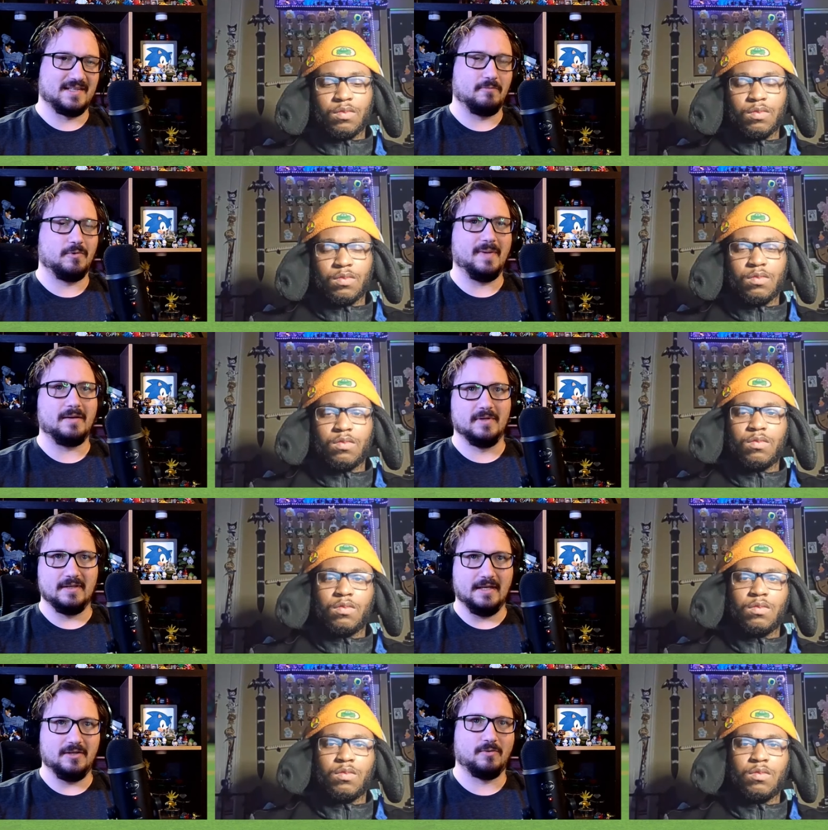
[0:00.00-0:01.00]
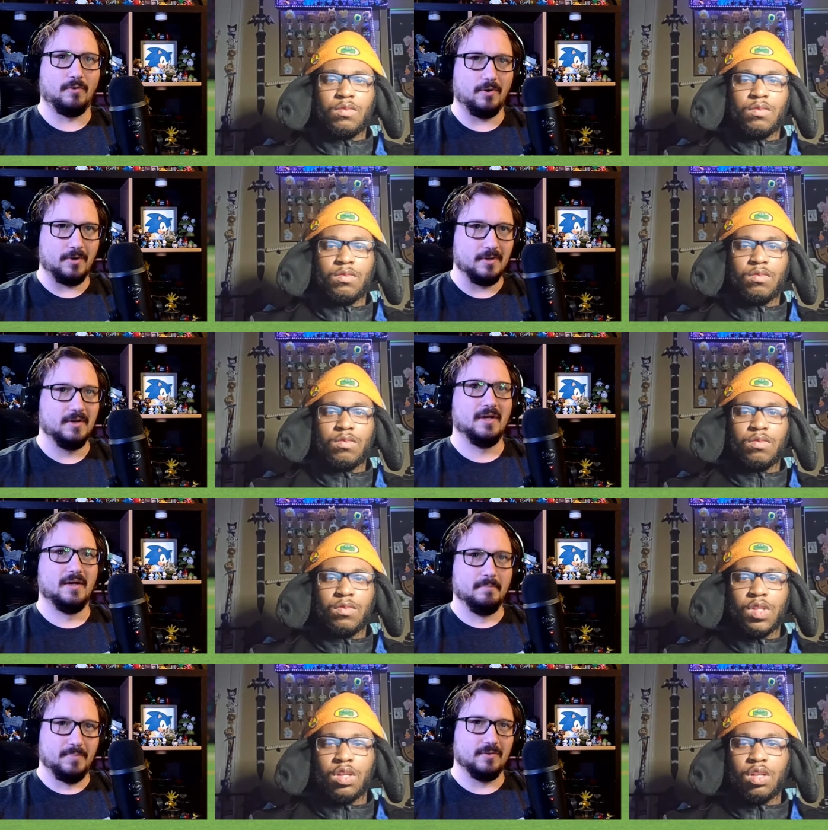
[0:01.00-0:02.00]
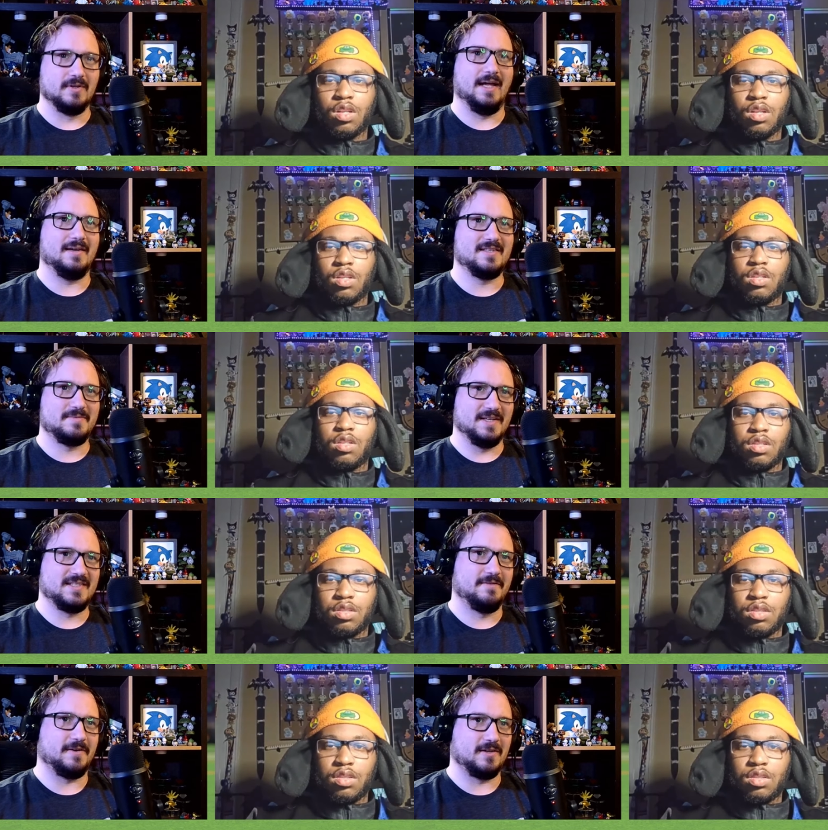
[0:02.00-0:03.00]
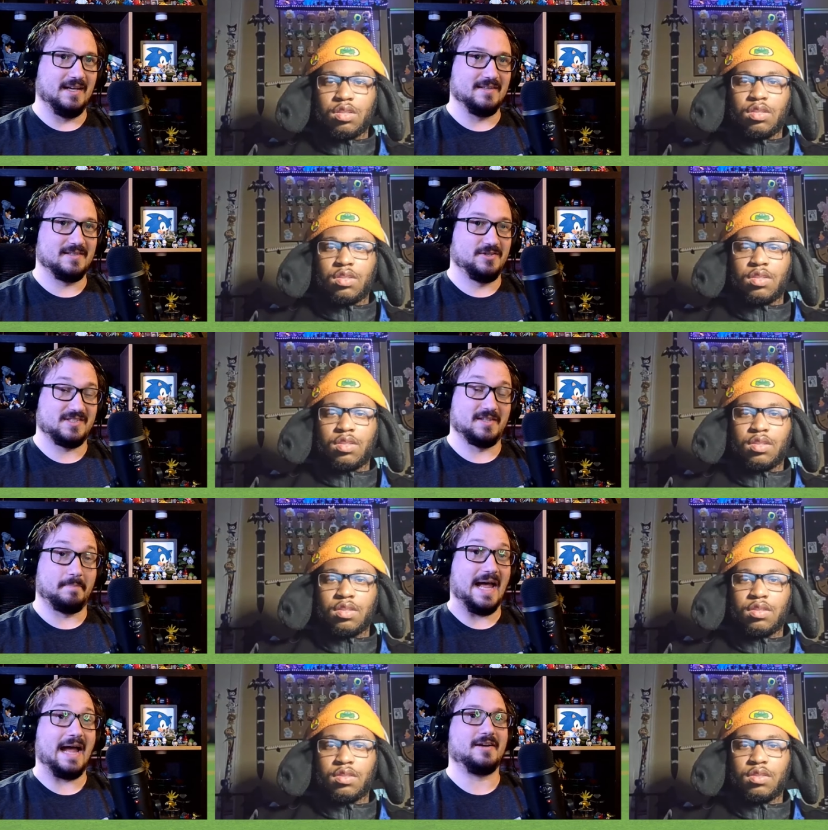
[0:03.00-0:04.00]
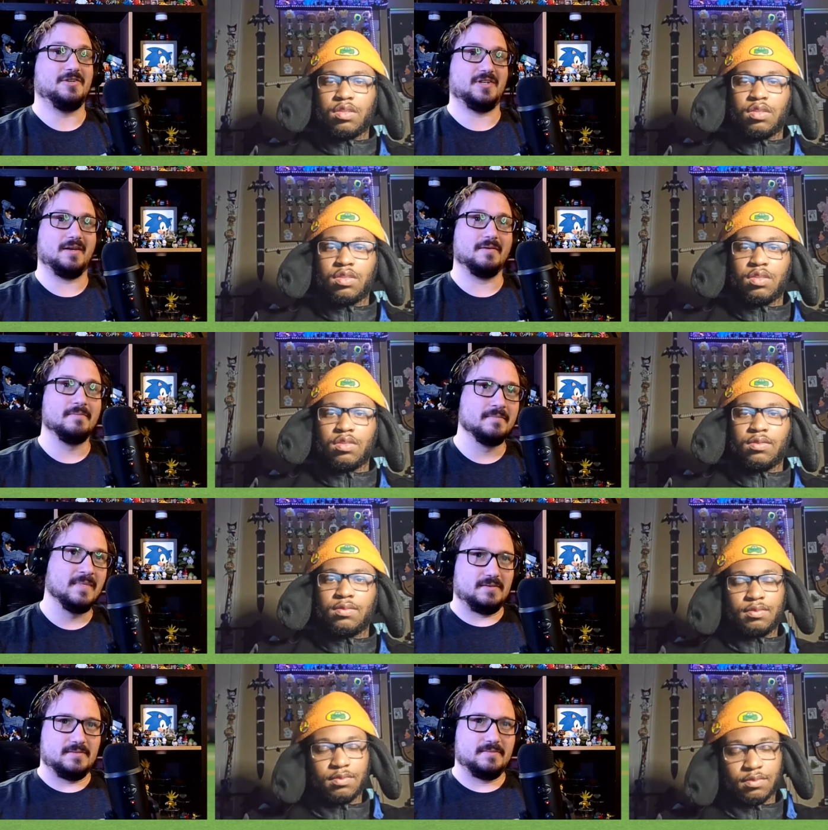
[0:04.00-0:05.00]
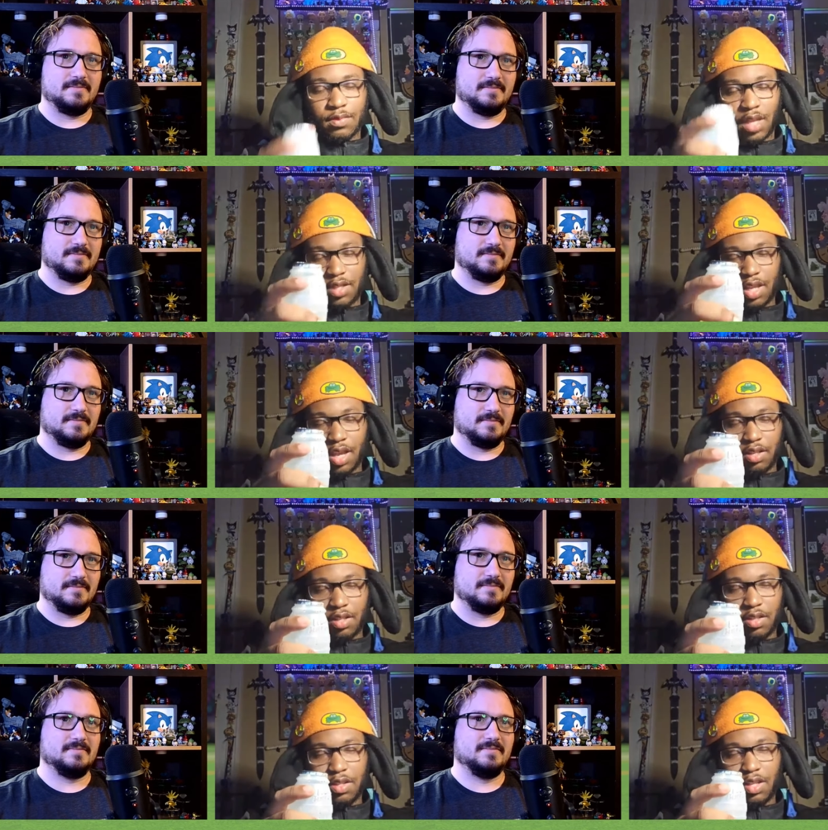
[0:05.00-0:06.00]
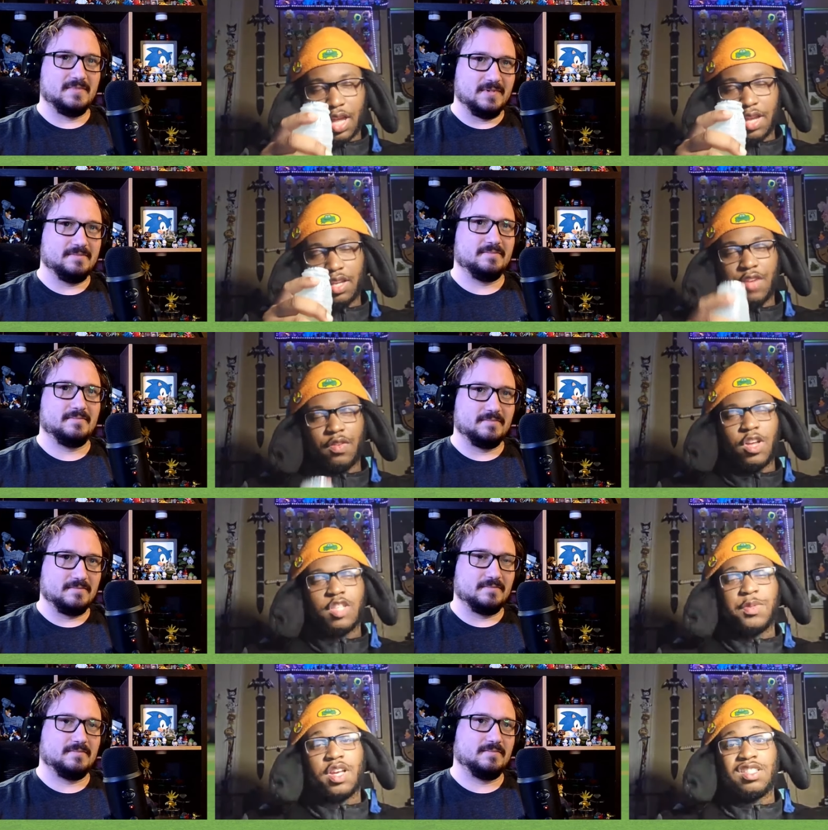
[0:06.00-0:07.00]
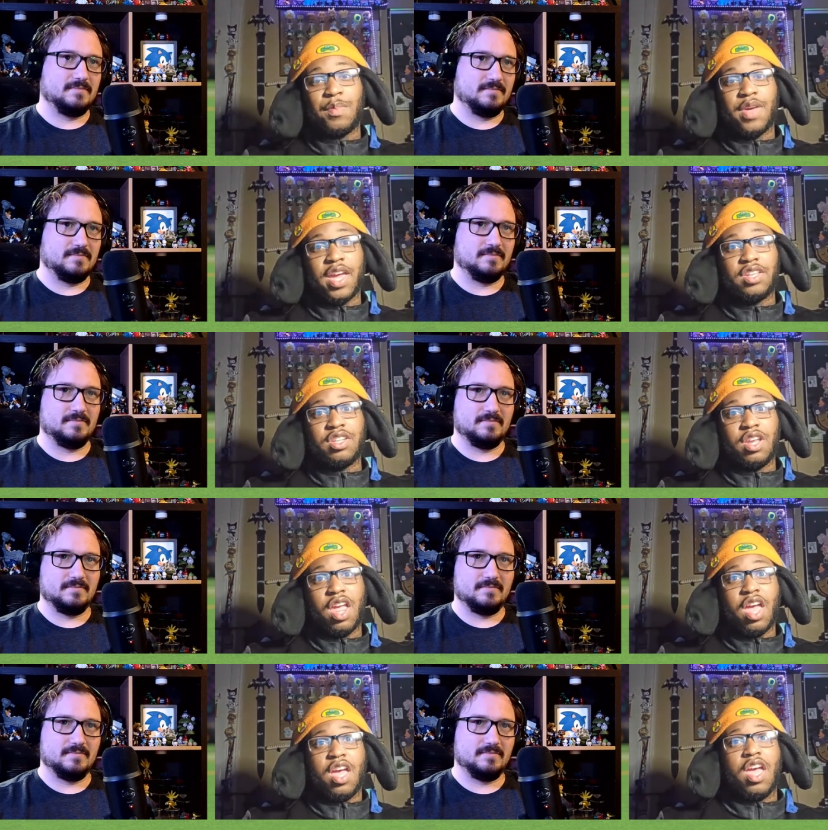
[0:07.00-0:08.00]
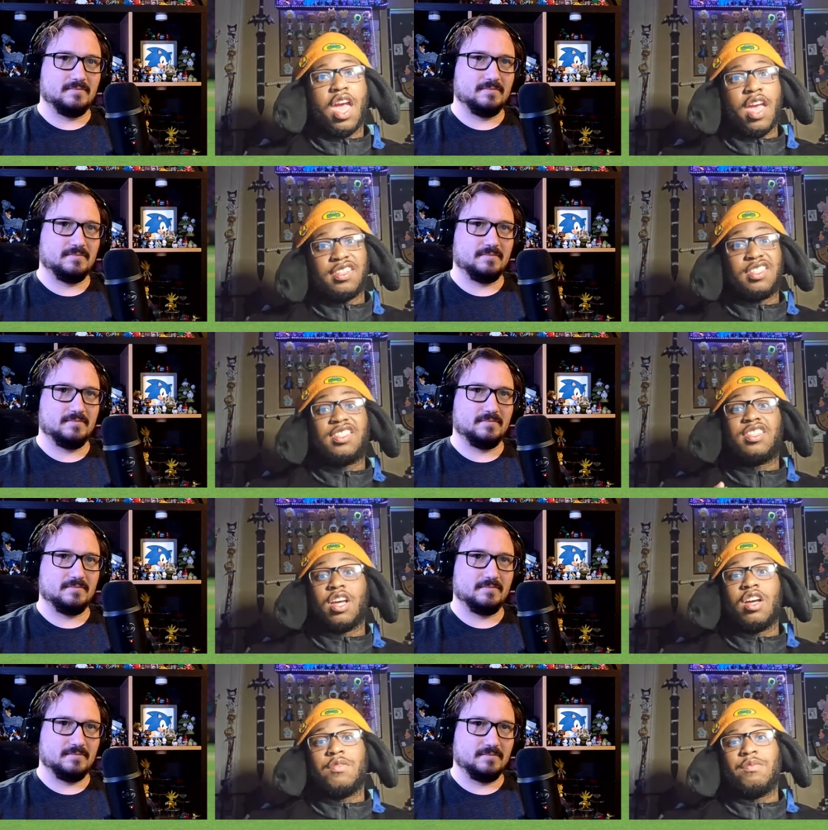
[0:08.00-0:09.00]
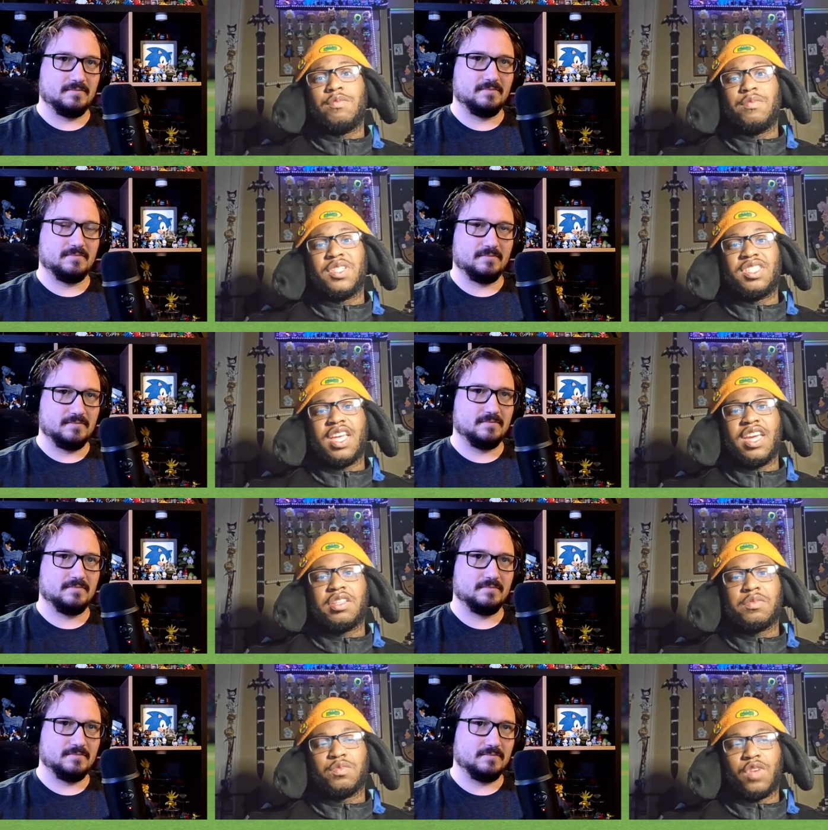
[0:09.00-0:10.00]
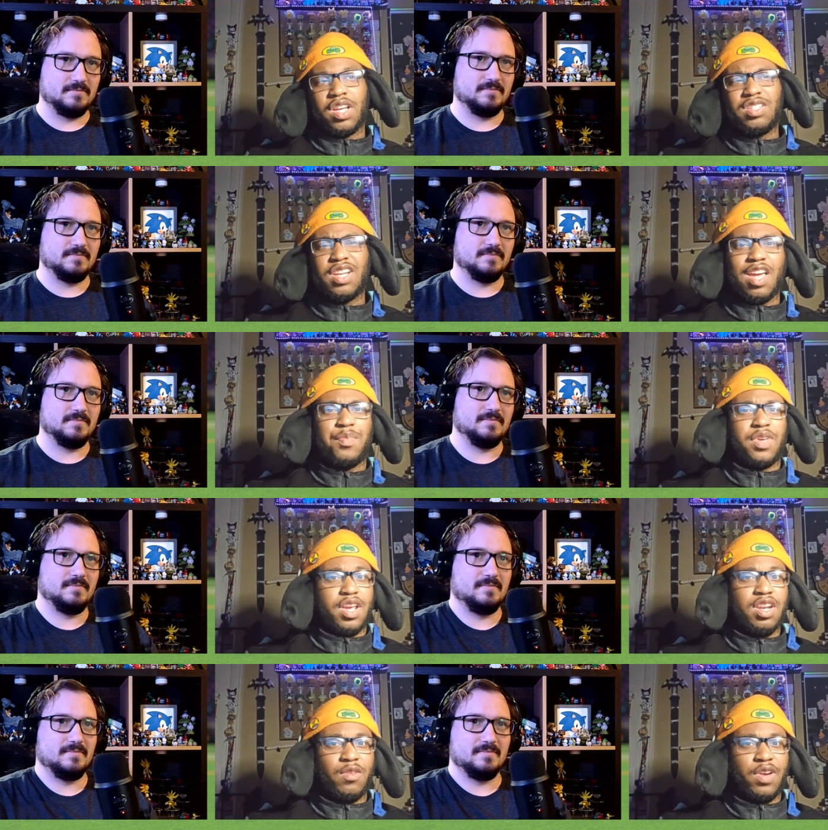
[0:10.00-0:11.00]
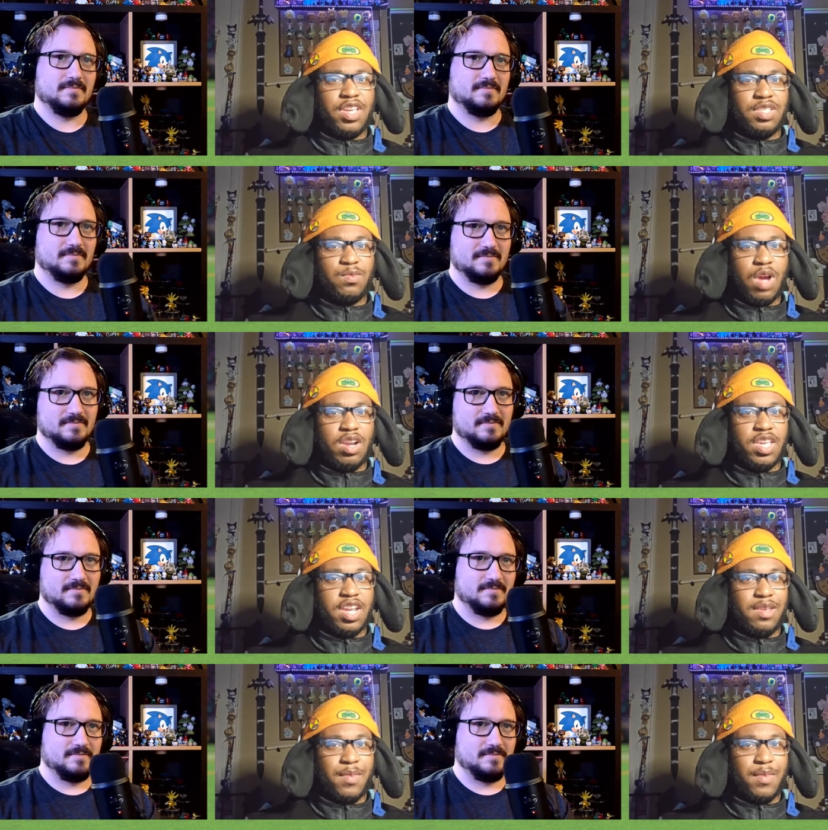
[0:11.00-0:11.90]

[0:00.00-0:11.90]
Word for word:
Speaker 1: that would make me lean toward bootleg specifically is just the packaging. Exactly.
Speaker 2: Like if it wasn't custom packaging and some mistakes, well, that's going to happen anyways while they're getting